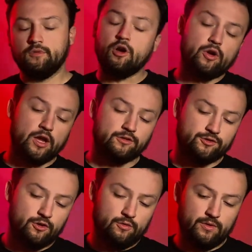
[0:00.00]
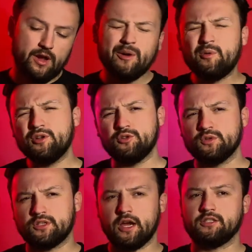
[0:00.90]
Okay, so now I want to do a
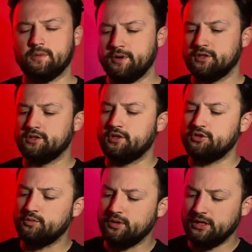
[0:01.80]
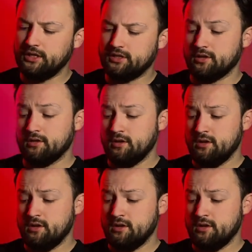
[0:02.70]
size comparison because you really need to